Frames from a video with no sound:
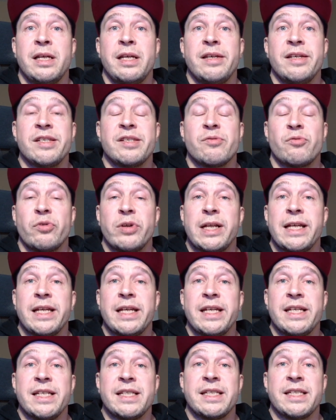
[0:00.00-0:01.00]
is really
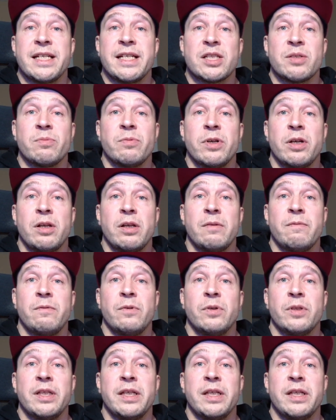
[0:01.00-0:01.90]
easy as well for